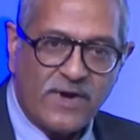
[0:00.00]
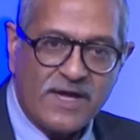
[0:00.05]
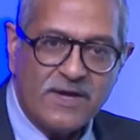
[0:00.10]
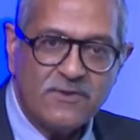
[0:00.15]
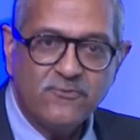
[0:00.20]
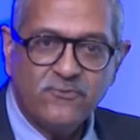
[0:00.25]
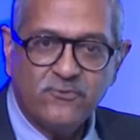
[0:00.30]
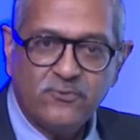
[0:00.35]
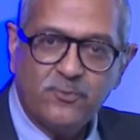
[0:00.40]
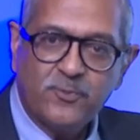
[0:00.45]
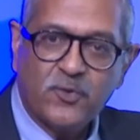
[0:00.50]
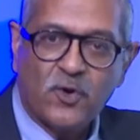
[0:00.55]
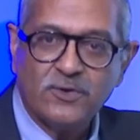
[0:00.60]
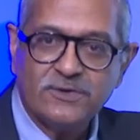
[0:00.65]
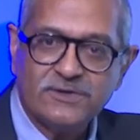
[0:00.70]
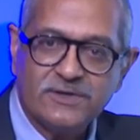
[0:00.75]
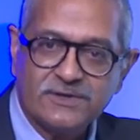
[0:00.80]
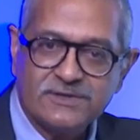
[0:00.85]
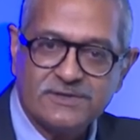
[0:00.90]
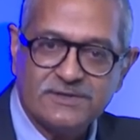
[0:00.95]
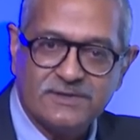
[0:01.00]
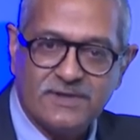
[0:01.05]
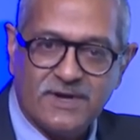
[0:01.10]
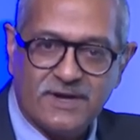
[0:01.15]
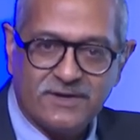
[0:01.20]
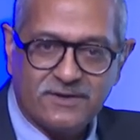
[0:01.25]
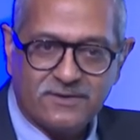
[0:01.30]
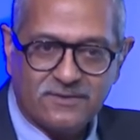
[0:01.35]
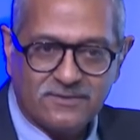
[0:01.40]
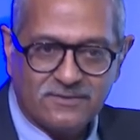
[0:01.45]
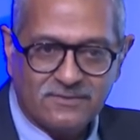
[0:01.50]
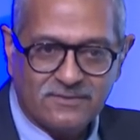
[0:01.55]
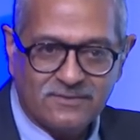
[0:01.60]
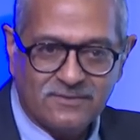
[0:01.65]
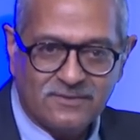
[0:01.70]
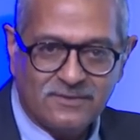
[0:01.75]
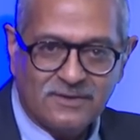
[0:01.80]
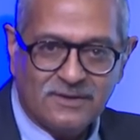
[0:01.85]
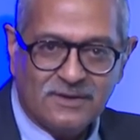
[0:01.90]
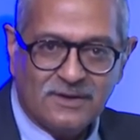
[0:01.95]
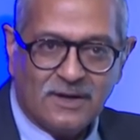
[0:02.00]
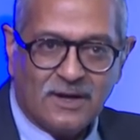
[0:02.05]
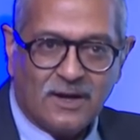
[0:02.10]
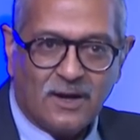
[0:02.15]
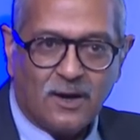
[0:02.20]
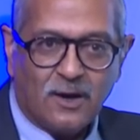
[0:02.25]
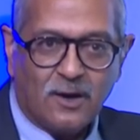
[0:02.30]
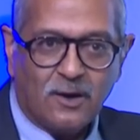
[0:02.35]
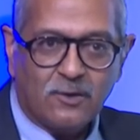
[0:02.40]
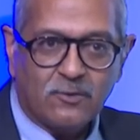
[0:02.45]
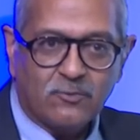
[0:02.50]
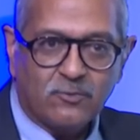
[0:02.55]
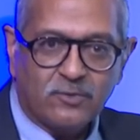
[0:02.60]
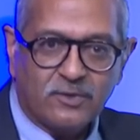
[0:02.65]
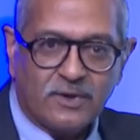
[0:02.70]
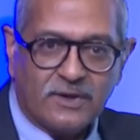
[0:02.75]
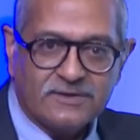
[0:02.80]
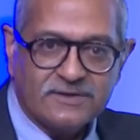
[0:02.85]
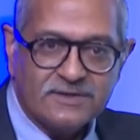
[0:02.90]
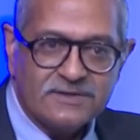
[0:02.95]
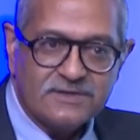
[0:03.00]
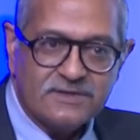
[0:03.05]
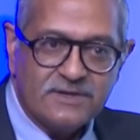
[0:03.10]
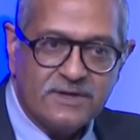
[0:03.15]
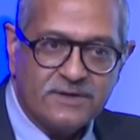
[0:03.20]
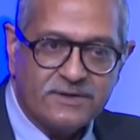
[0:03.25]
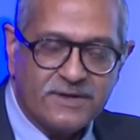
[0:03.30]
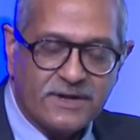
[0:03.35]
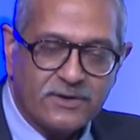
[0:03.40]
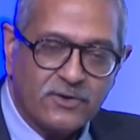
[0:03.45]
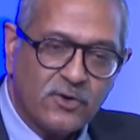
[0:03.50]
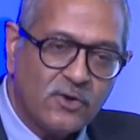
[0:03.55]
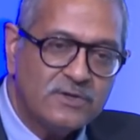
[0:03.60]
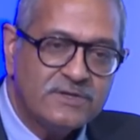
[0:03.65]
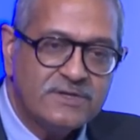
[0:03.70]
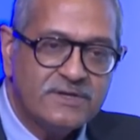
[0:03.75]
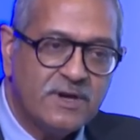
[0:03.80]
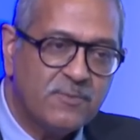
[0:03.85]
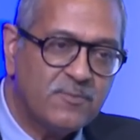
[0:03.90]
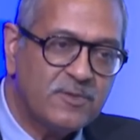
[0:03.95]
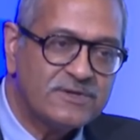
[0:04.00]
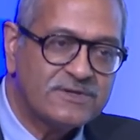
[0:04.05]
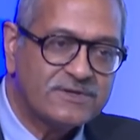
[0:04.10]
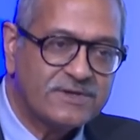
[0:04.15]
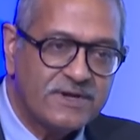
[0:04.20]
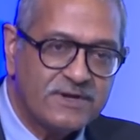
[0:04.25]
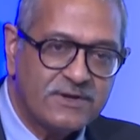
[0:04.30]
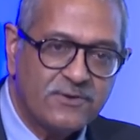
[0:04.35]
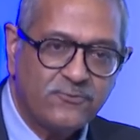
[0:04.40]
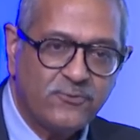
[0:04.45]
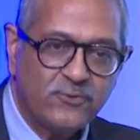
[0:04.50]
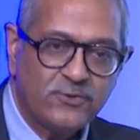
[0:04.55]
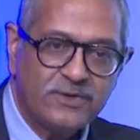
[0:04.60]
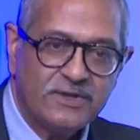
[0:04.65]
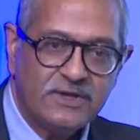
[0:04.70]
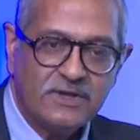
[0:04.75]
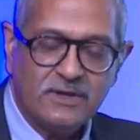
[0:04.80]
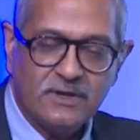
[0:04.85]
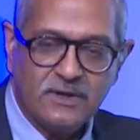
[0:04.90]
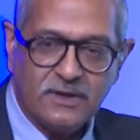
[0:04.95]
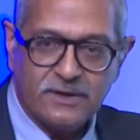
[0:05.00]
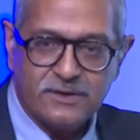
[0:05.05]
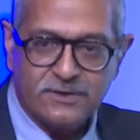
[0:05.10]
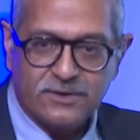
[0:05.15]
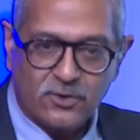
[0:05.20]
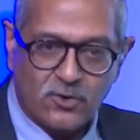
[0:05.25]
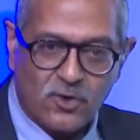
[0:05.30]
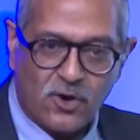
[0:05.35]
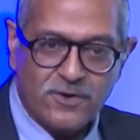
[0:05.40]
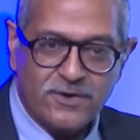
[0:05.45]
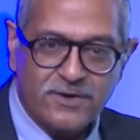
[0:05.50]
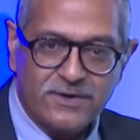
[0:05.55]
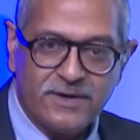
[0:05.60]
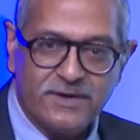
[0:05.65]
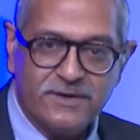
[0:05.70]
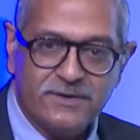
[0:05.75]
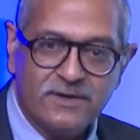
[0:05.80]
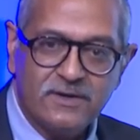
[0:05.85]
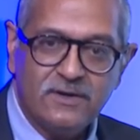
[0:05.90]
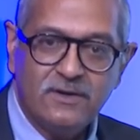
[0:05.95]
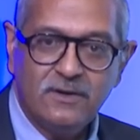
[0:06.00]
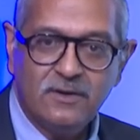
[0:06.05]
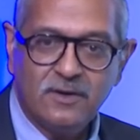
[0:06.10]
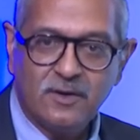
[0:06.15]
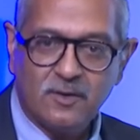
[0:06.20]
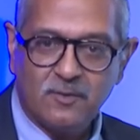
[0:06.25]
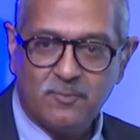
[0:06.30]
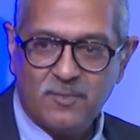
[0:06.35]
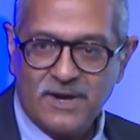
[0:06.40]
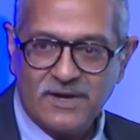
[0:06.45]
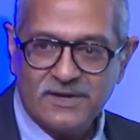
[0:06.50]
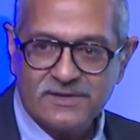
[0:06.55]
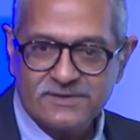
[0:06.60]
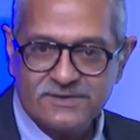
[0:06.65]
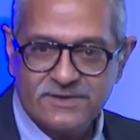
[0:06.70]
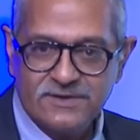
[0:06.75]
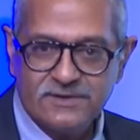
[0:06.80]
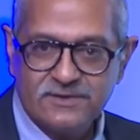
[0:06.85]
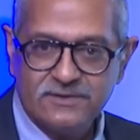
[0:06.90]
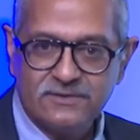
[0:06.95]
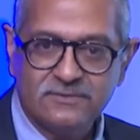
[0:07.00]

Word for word: five projects in that. essentially, a technology demonstrator for the intercontinental ballistic,